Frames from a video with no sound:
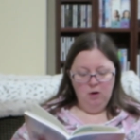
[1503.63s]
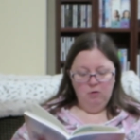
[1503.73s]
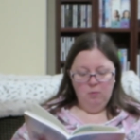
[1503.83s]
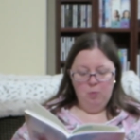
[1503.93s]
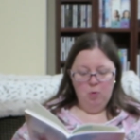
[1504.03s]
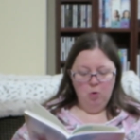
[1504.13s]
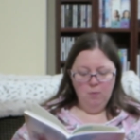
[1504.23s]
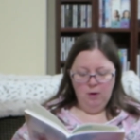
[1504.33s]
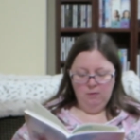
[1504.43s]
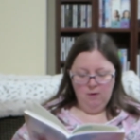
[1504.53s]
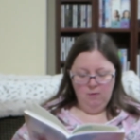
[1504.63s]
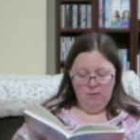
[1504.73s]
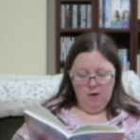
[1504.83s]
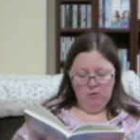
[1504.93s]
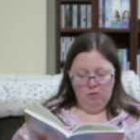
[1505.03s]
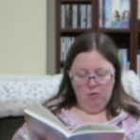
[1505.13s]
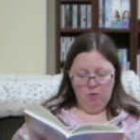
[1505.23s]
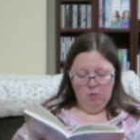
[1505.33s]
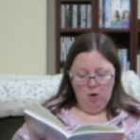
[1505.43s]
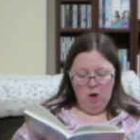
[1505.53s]
to pour myself
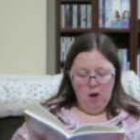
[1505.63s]
into